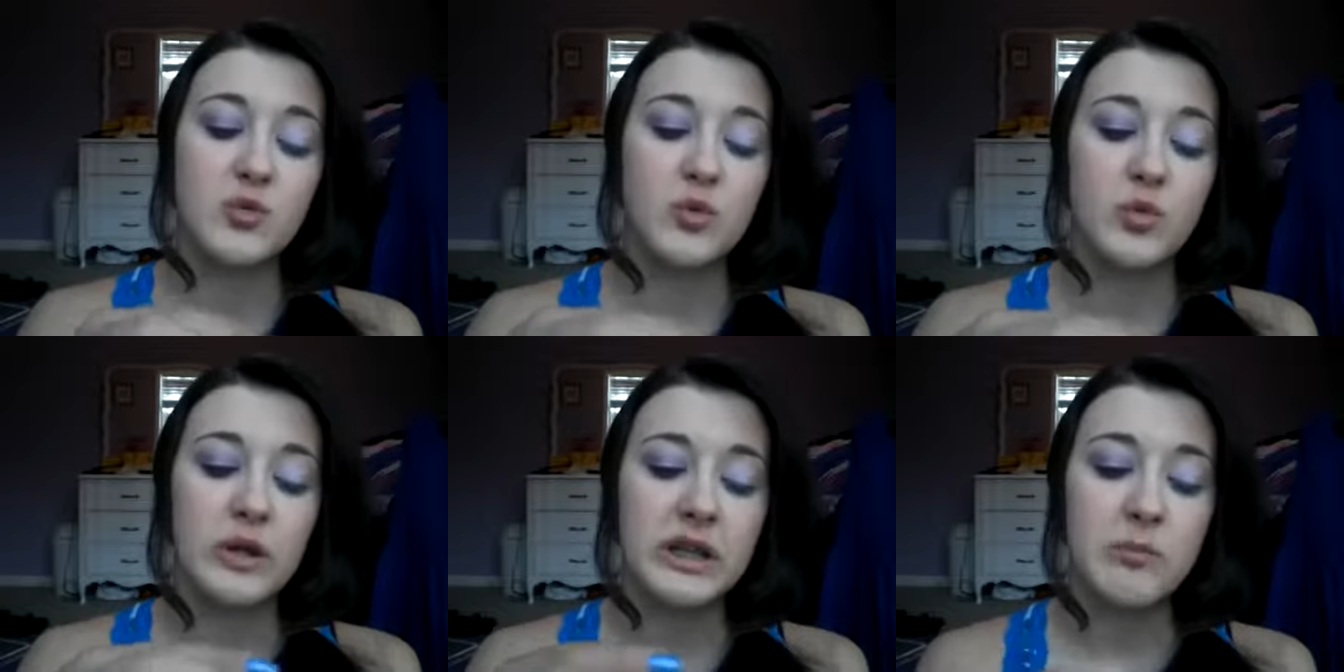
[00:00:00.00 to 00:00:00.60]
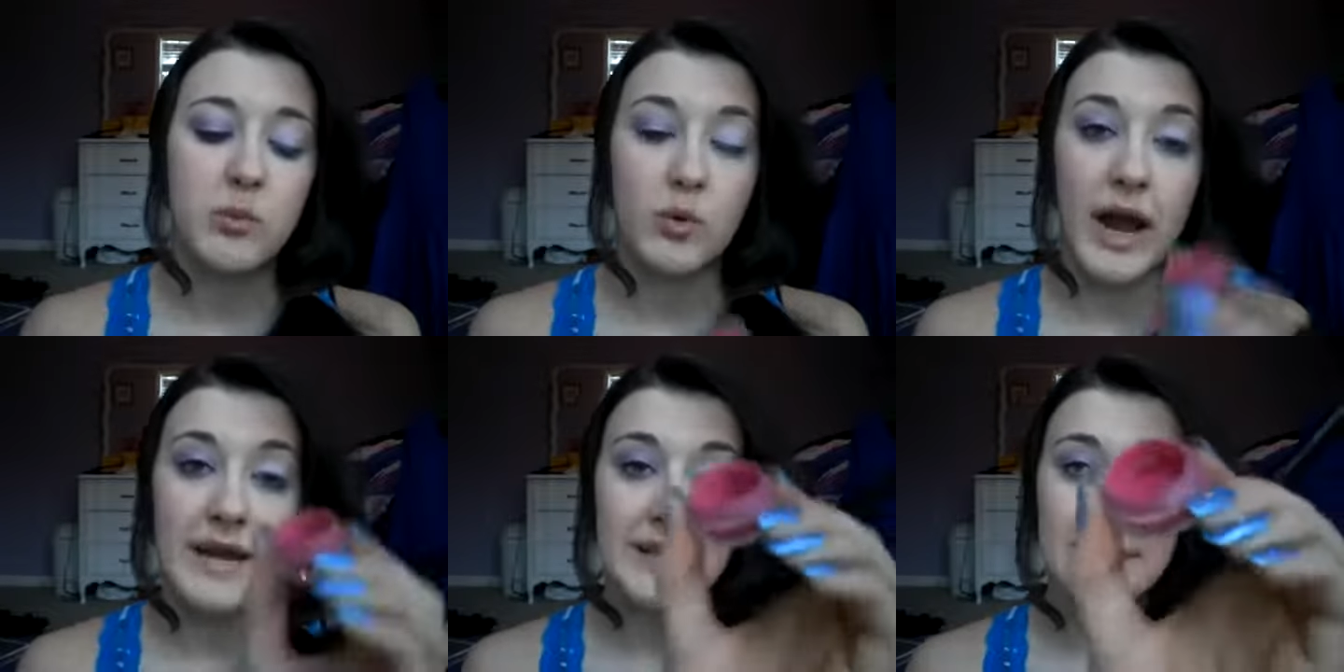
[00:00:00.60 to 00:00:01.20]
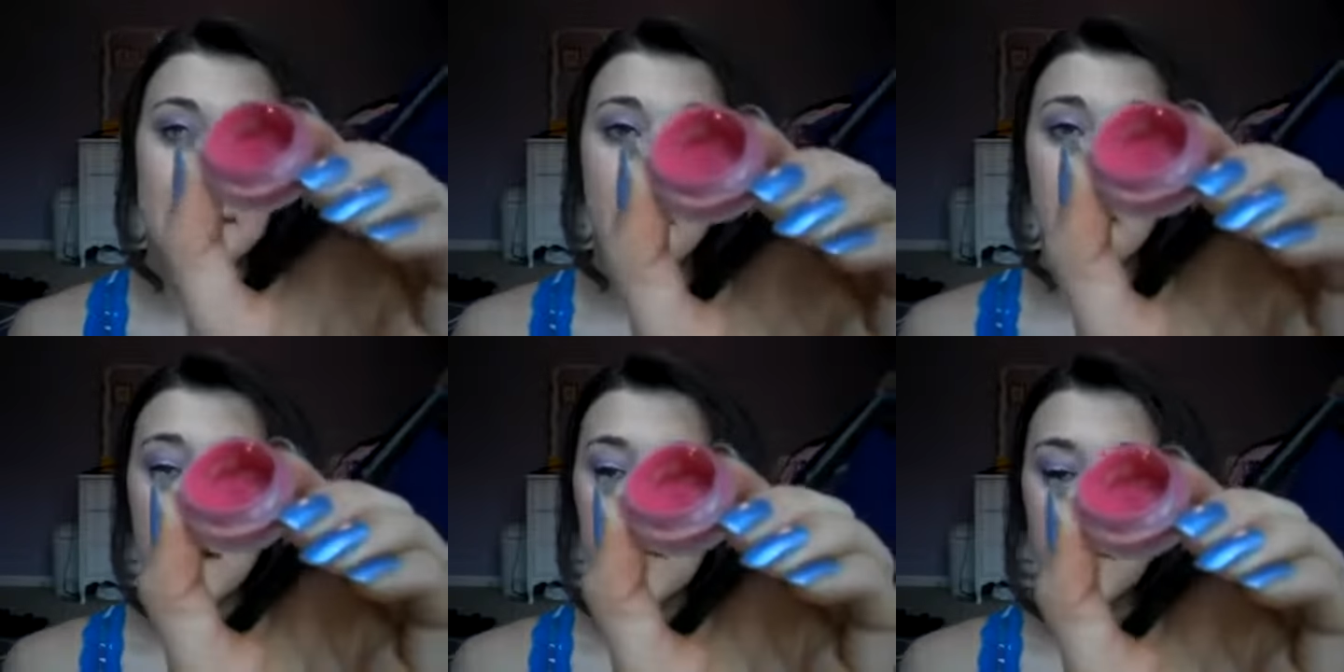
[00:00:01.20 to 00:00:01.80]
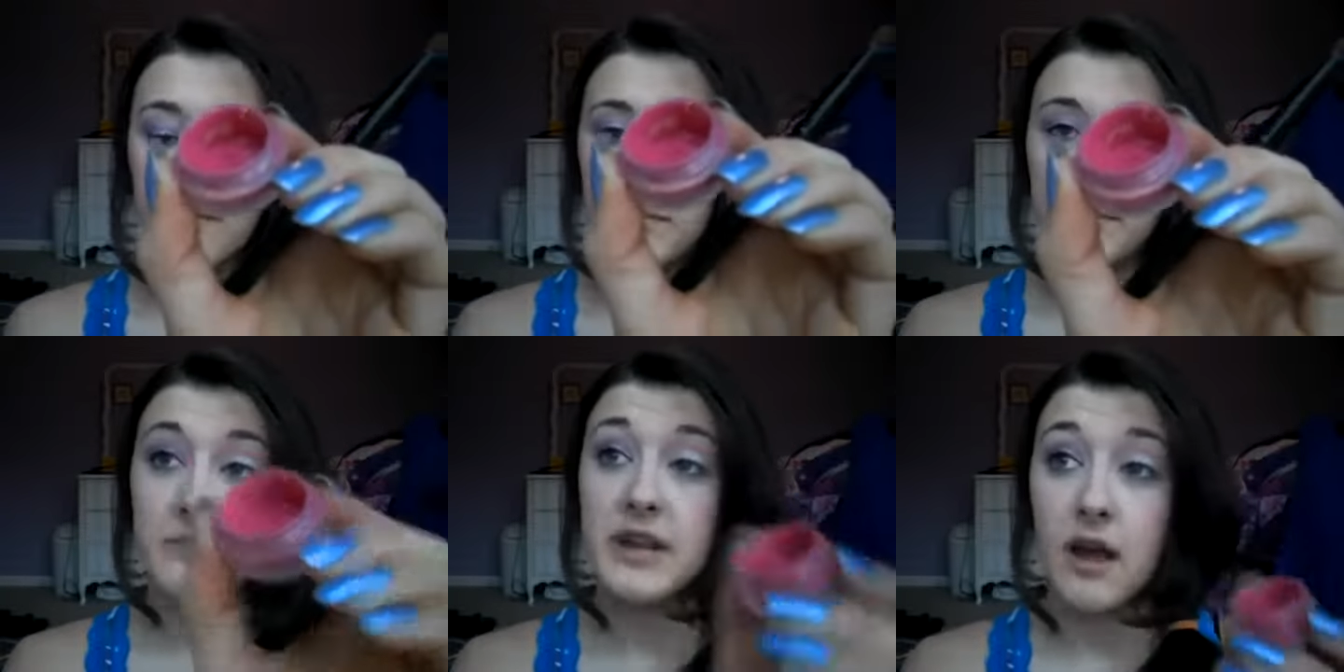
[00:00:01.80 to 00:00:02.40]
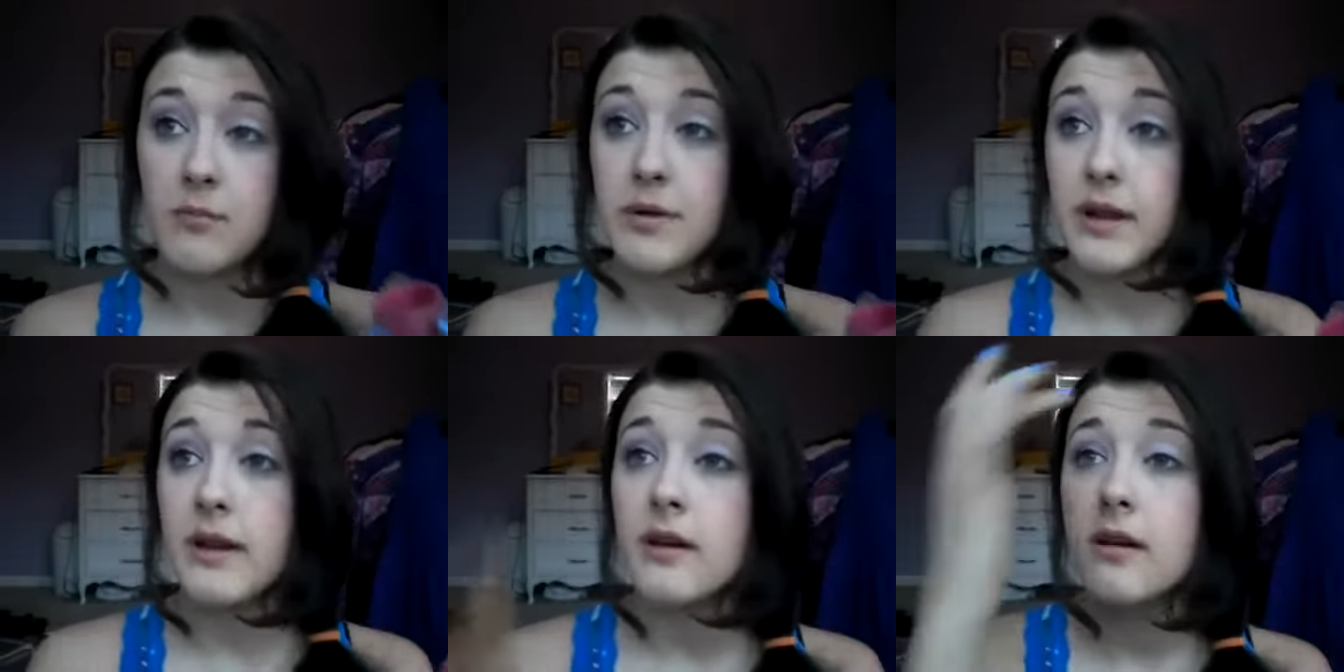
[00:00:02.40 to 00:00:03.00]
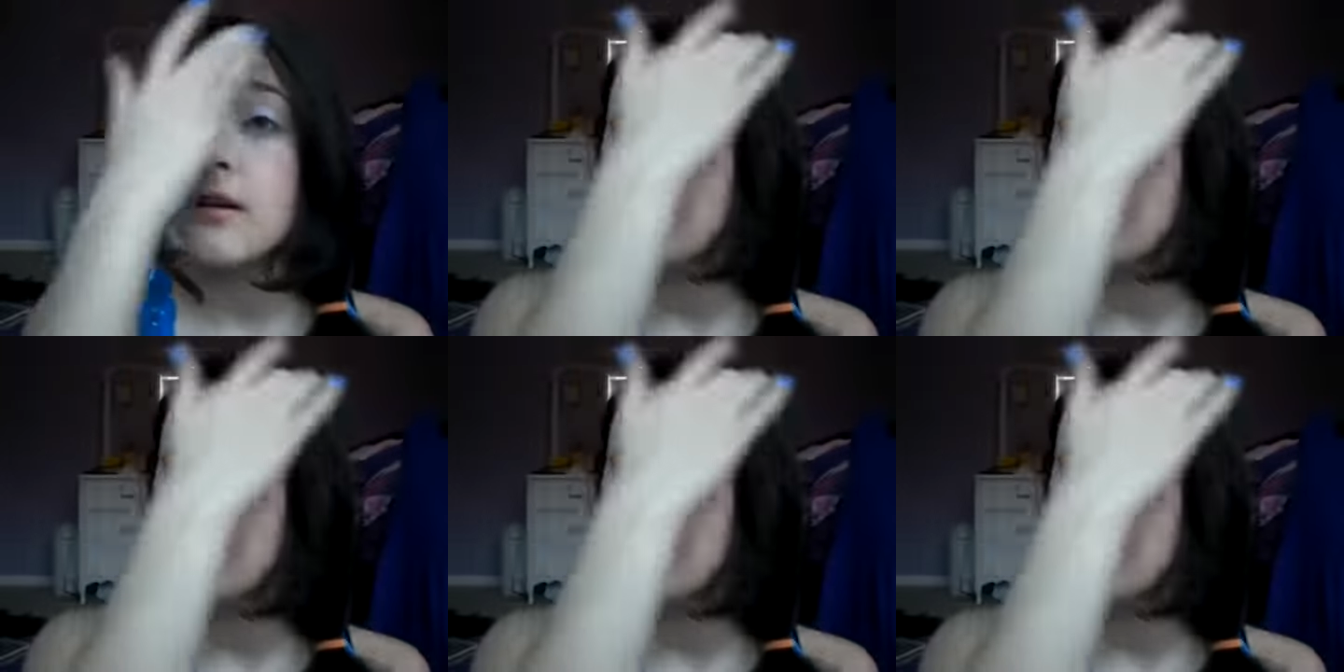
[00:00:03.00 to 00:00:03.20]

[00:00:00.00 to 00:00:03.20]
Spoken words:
a really bright neon pink,